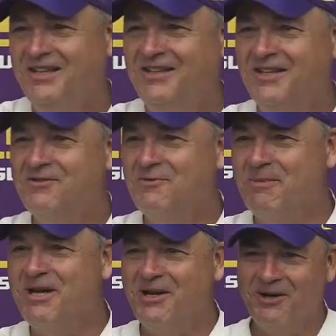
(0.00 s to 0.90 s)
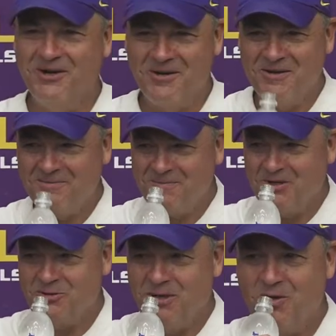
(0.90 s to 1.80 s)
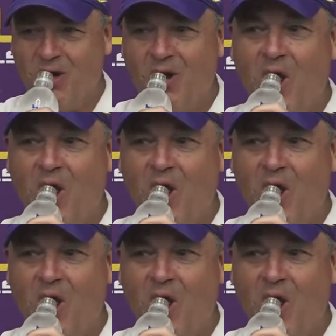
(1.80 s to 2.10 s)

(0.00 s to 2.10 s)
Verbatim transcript: thanks for being here. How's everybody doing?